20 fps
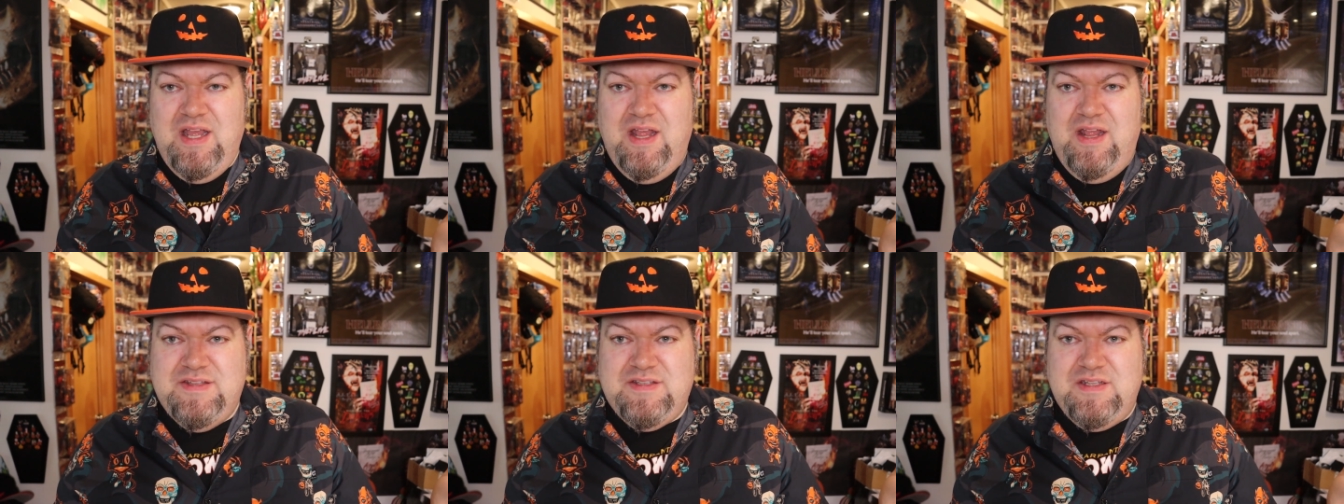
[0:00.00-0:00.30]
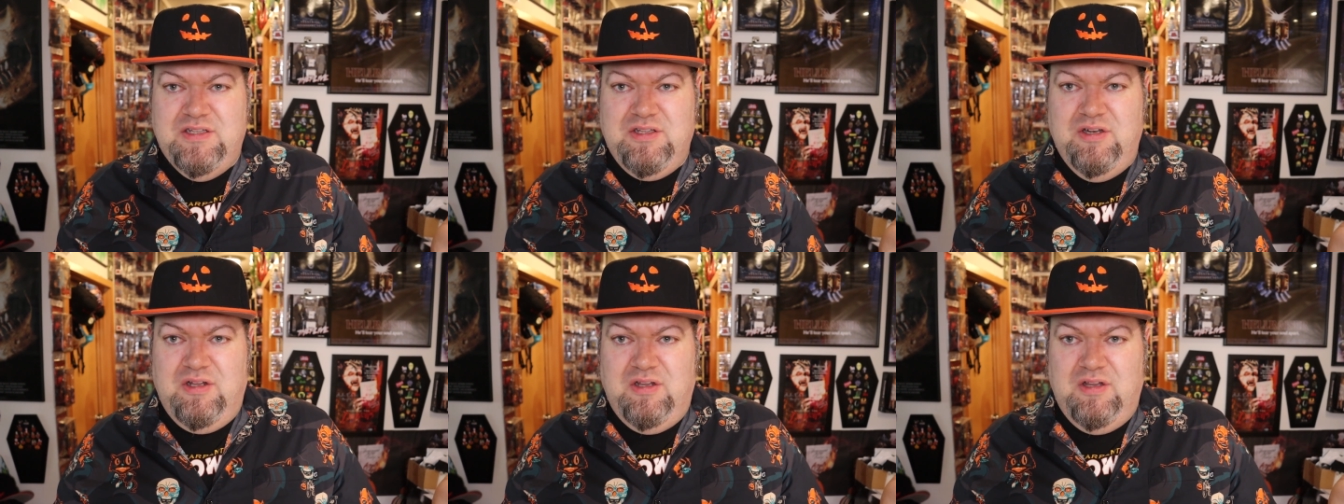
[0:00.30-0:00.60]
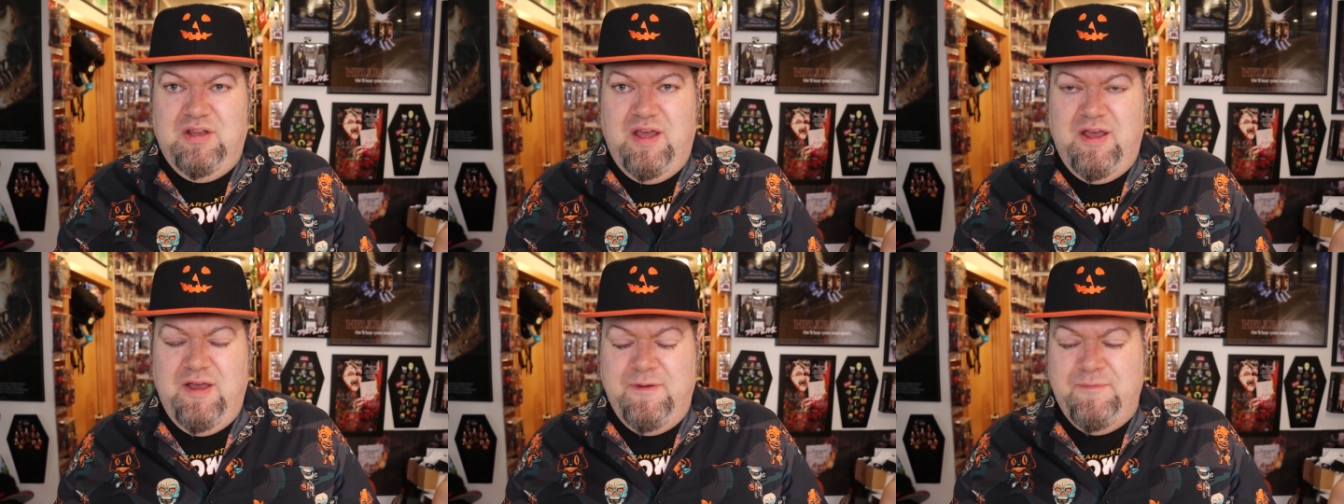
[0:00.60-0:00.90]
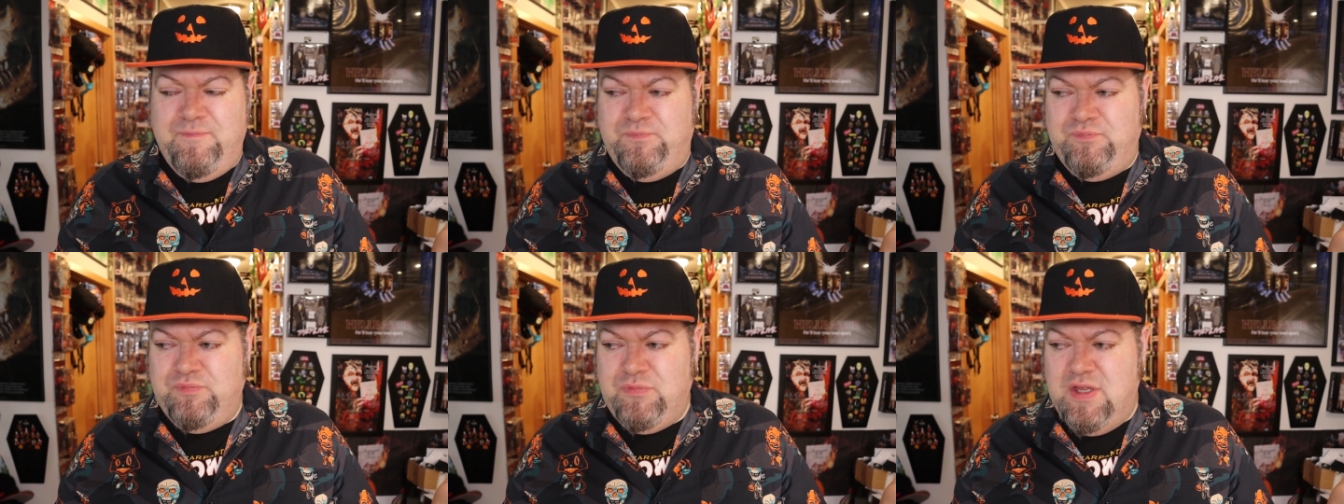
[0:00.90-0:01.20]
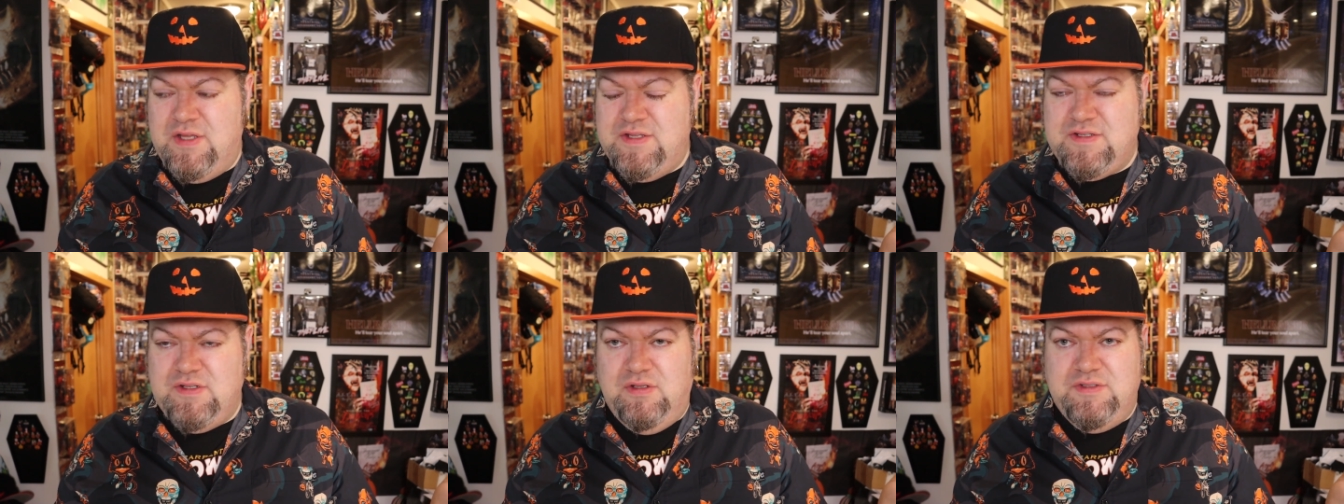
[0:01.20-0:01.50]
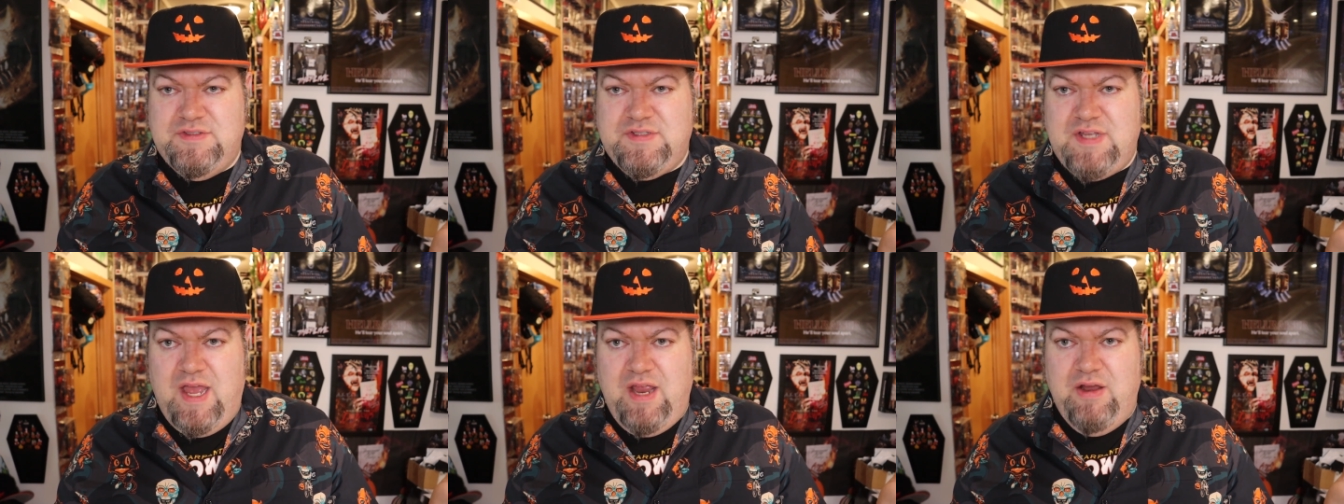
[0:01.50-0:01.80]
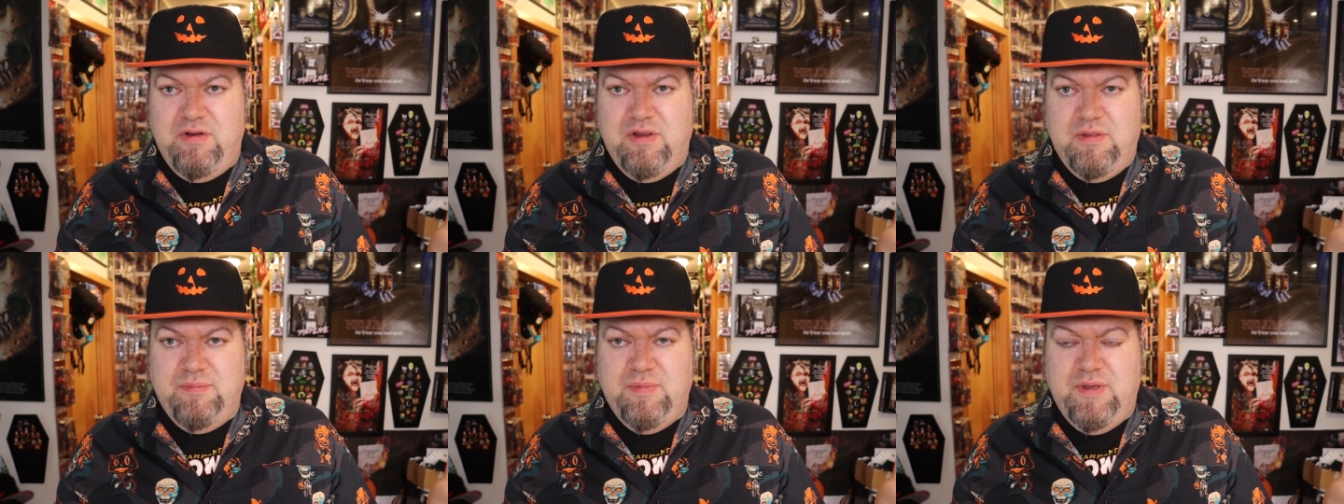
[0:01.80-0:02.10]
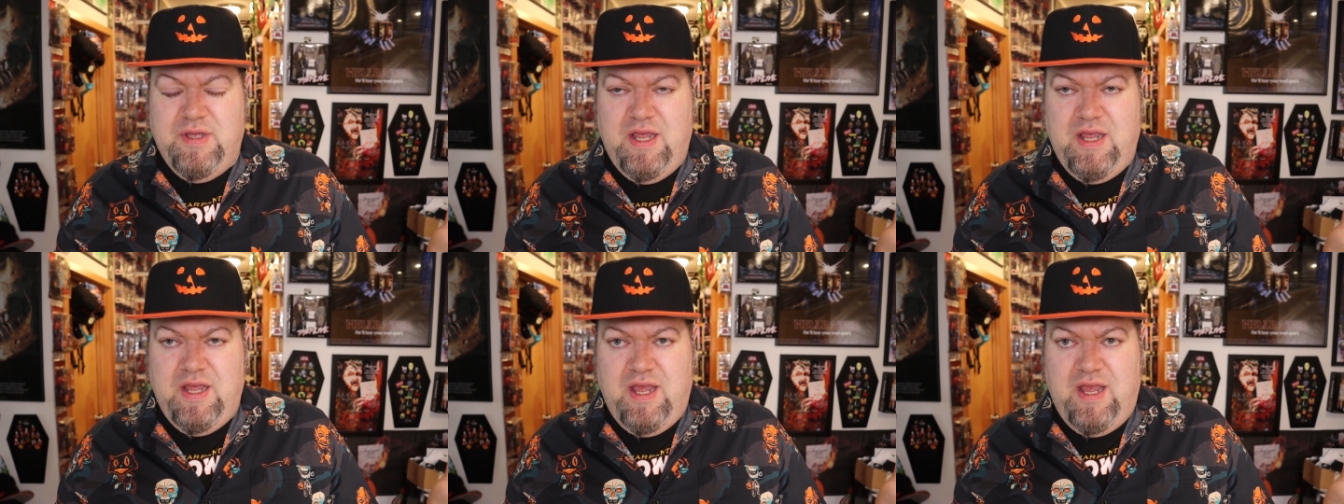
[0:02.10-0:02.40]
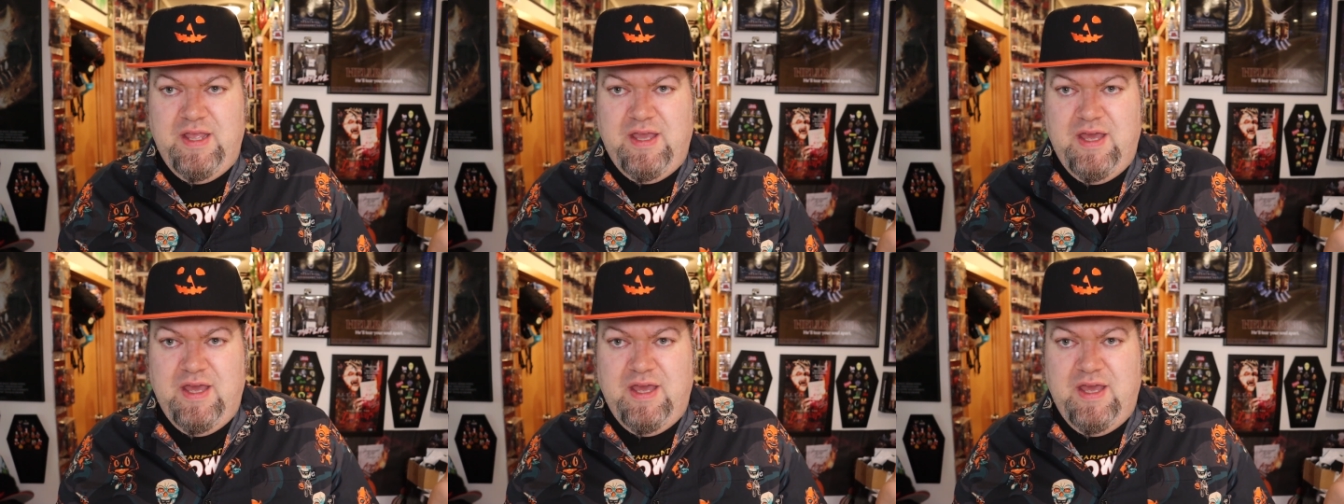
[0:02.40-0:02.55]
it's a little um, it's a little tiring, but I,